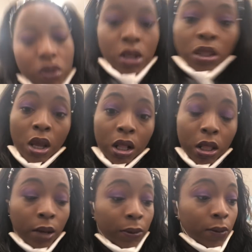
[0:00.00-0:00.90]
They
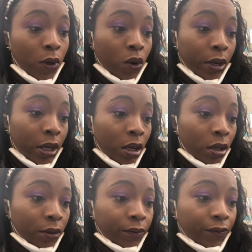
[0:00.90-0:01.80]
claim to be organic.
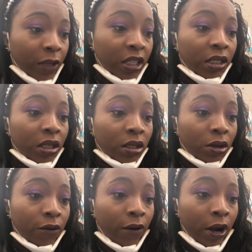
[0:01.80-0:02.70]
It says
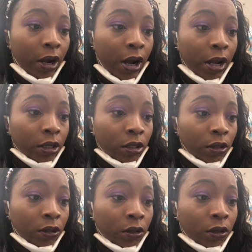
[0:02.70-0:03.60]
certified cotton.
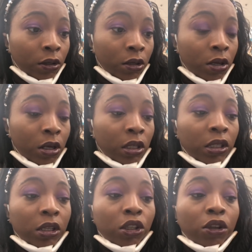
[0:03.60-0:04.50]
It
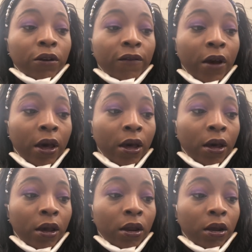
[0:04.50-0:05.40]
says
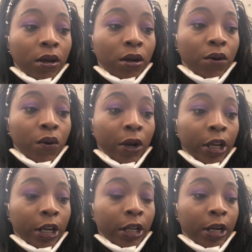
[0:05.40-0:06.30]
certified
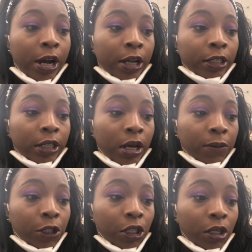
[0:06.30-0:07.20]
organic cotton top
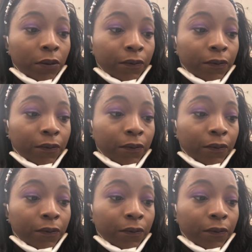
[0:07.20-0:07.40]
sheet,